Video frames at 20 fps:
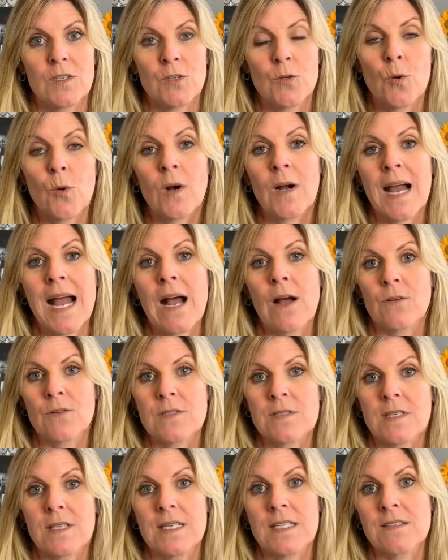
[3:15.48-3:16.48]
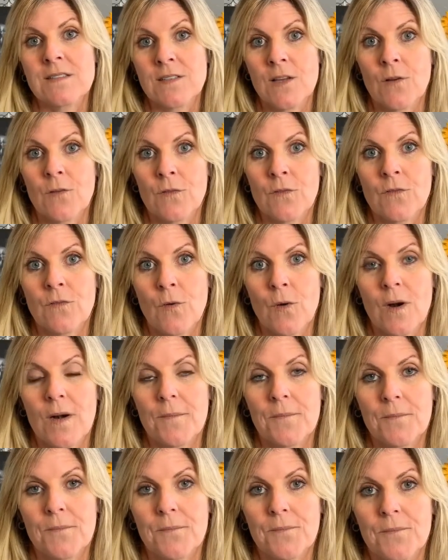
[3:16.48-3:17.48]
your house is zoned for.
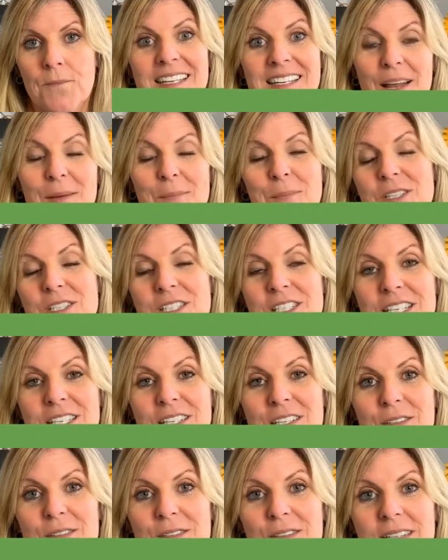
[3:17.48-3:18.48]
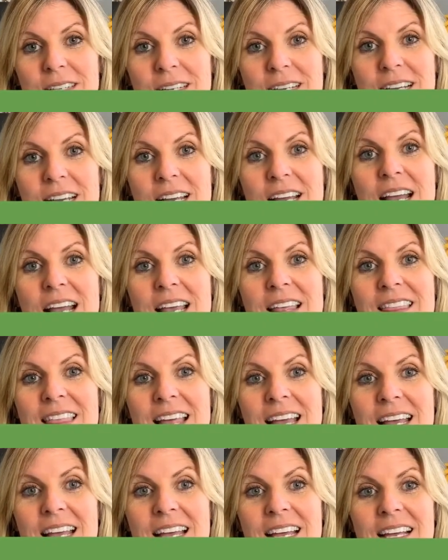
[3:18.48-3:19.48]
Number two,
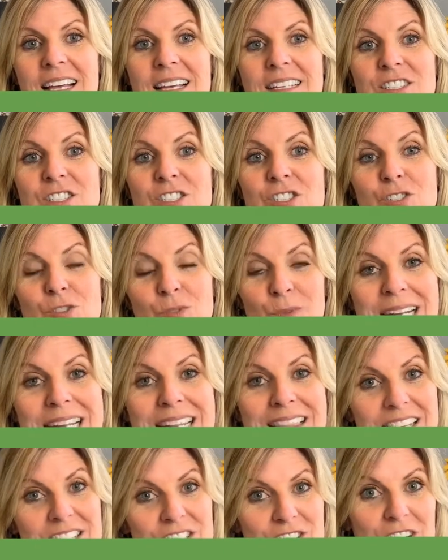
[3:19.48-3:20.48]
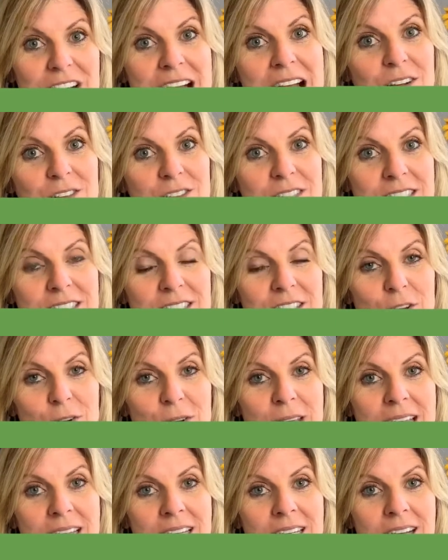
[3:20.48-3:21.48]
the street that your house is
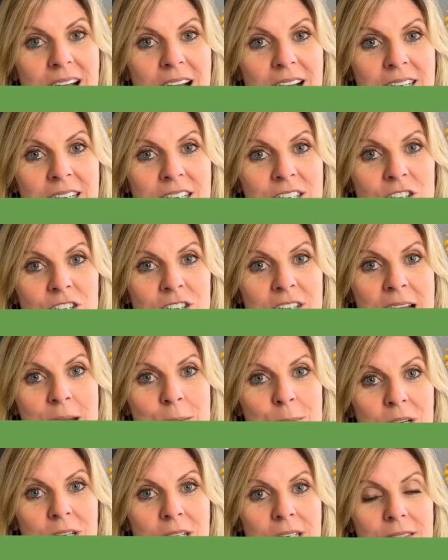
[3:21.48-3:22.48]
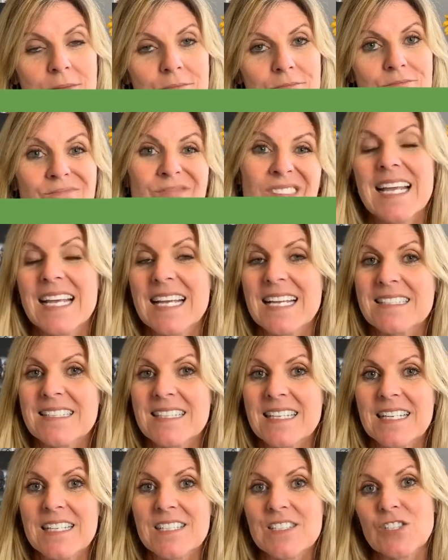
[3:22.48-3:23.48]
located on in your neighborhood? Is
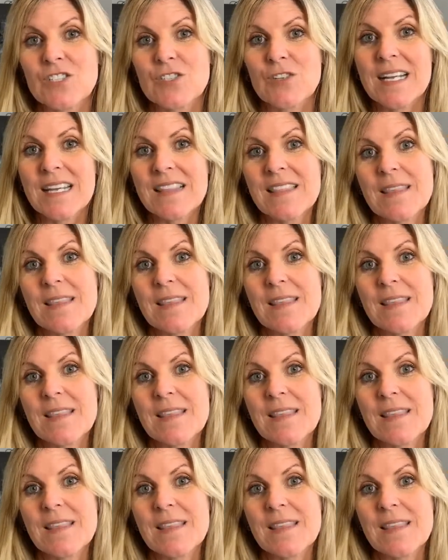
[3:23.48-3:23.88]
it a street